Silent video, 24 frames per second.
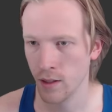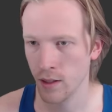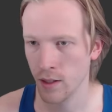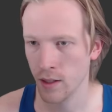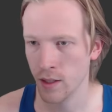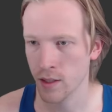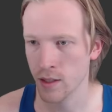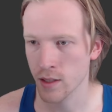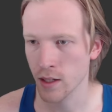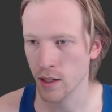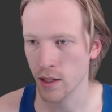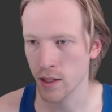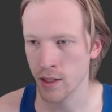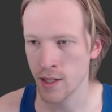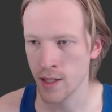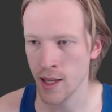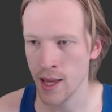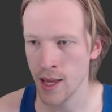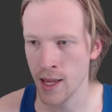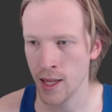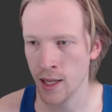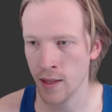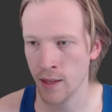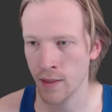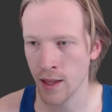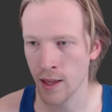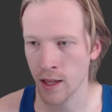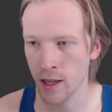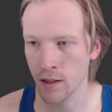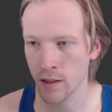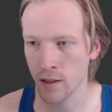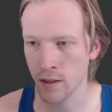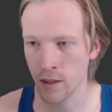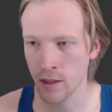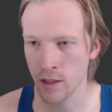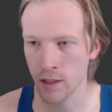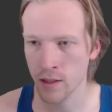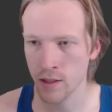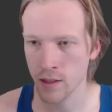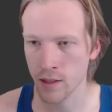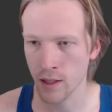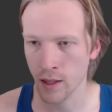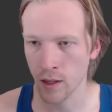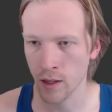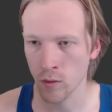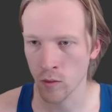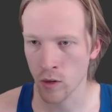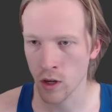is gonna take in this
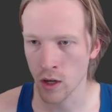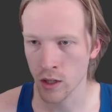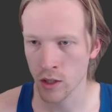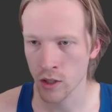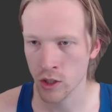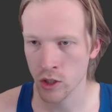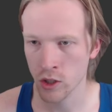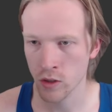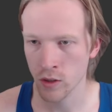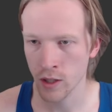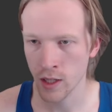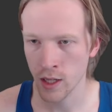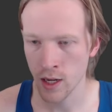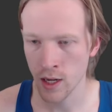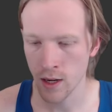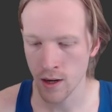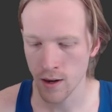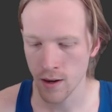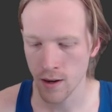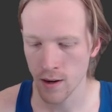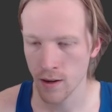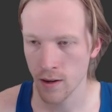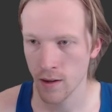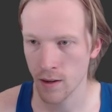like raw string here,